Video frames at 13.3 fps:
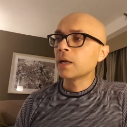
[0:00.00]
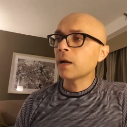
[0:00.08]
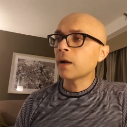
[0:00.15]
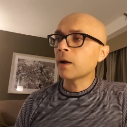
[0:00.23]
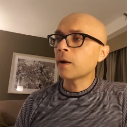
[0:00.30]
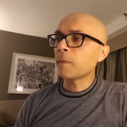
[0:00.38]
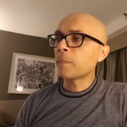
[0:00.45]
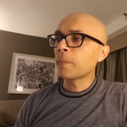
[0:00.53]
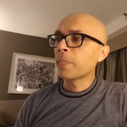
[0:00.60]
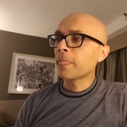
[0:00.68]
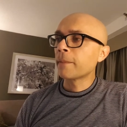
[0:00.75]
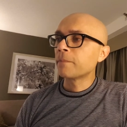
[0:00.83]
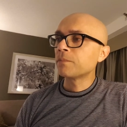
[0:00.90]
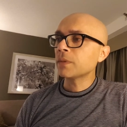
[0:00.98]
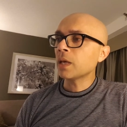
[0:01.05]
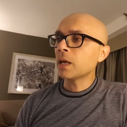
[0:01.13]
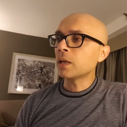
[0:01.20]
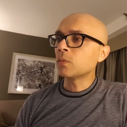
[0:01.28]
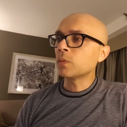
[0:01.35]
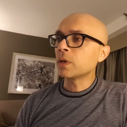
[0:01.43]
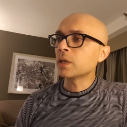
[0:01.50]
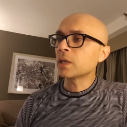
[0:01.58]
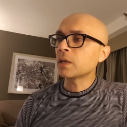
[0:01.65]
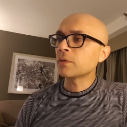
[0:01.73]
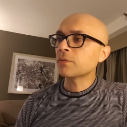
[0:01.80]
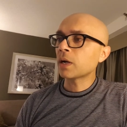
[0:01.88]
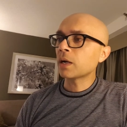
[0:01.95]
and we
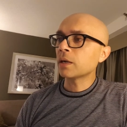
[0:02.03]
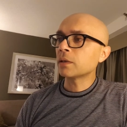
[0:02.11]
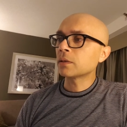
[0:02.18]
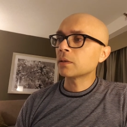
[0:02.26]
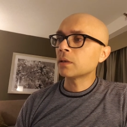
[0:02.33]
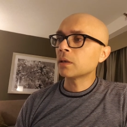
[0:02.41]
identified